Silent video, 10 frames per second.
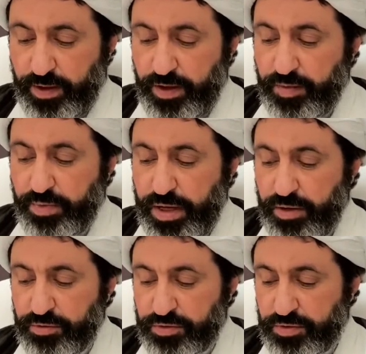
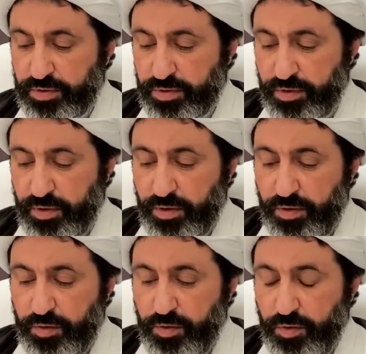about
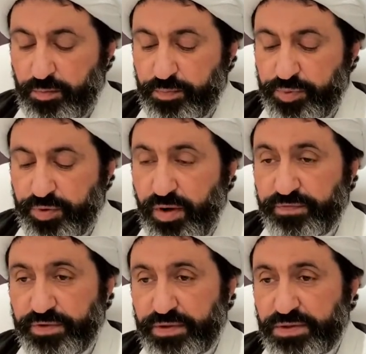
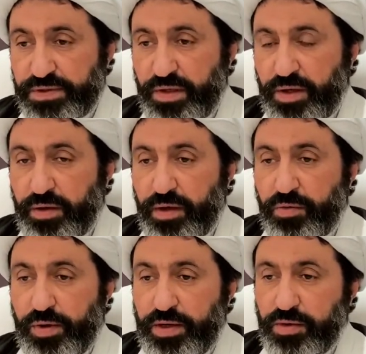Prophet
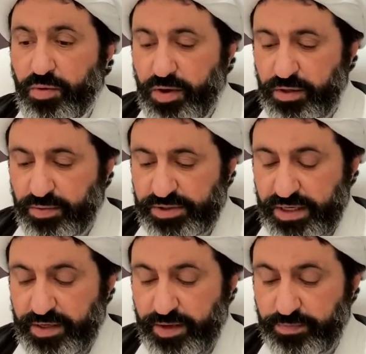sallallahu alayhi wa
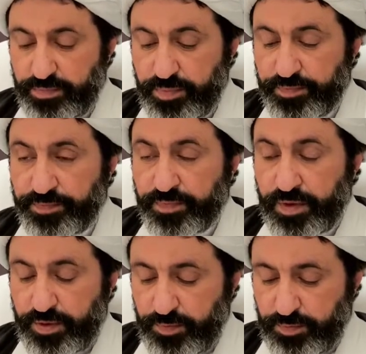sallam
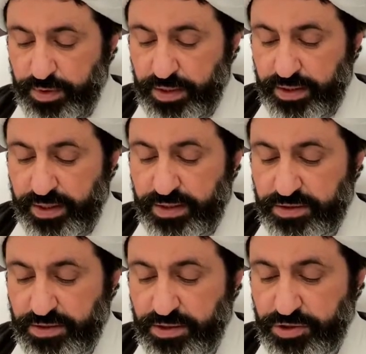being a
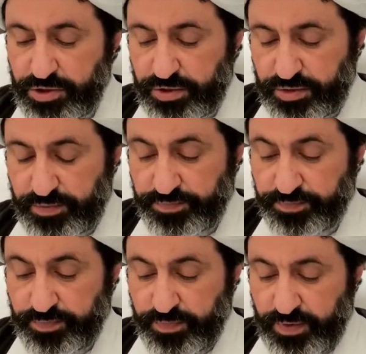teacher
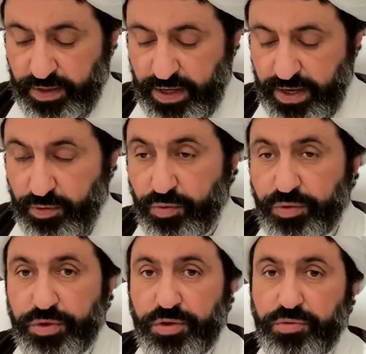
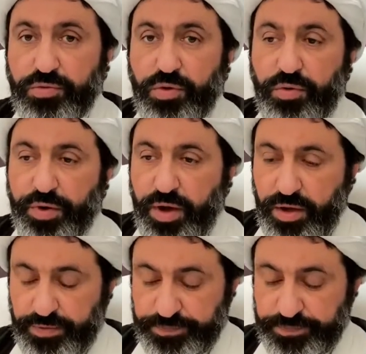according to the Qur'an.